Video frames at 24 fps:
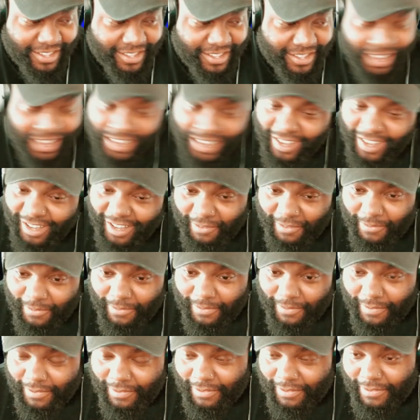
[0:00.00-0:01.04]
I
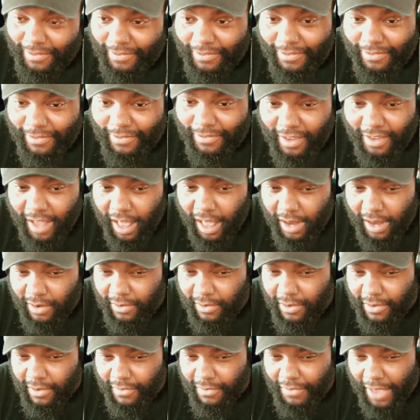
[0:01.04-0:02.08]

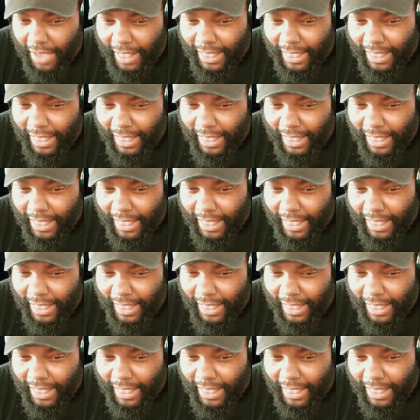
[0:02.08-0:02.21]
don't know if